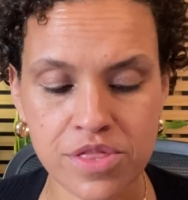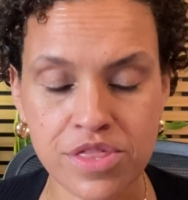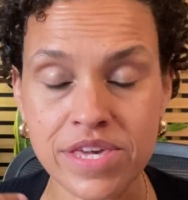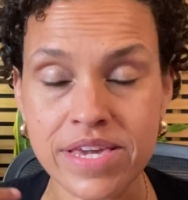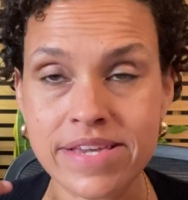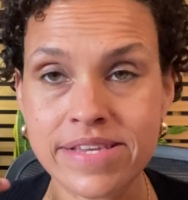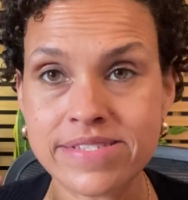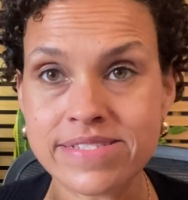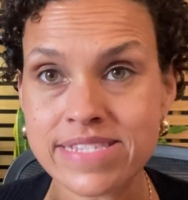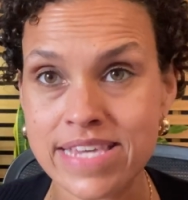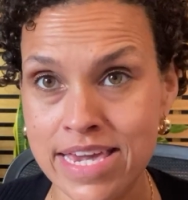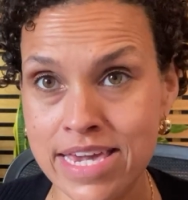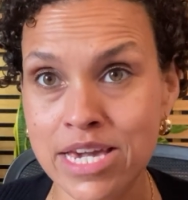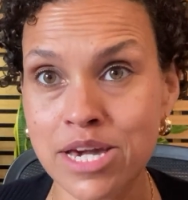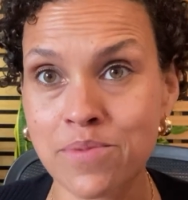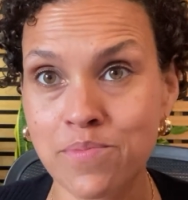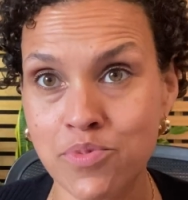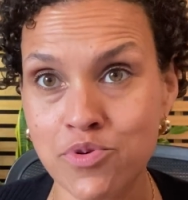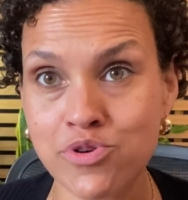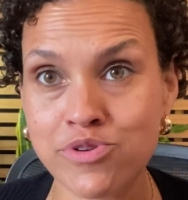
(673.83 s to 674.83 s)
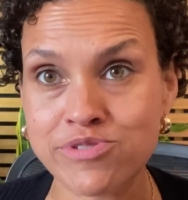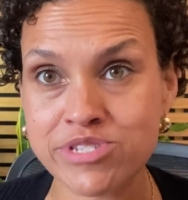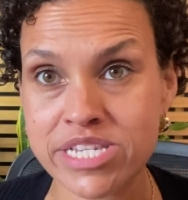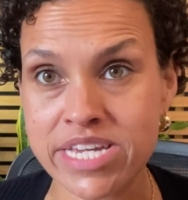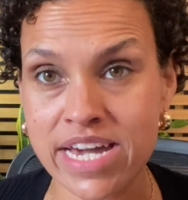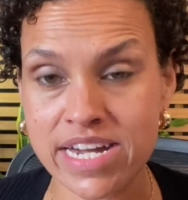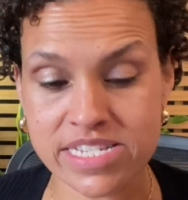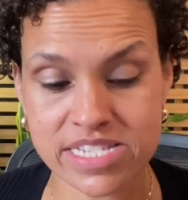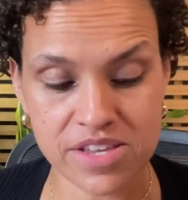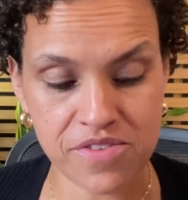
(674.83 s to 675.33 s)
these income
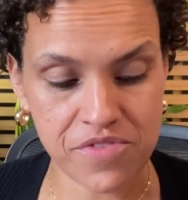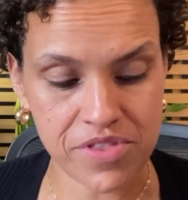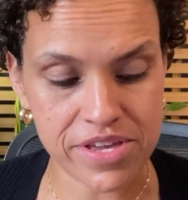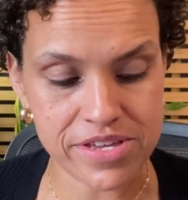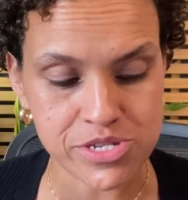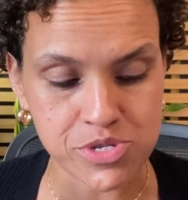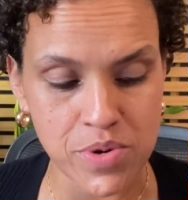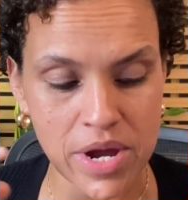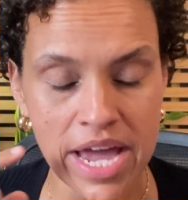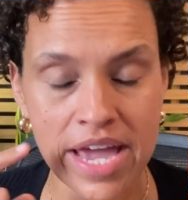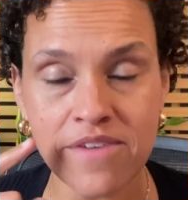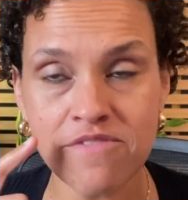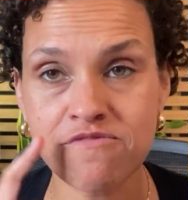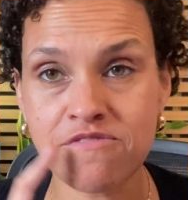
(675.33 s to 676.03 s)
producing activities, right?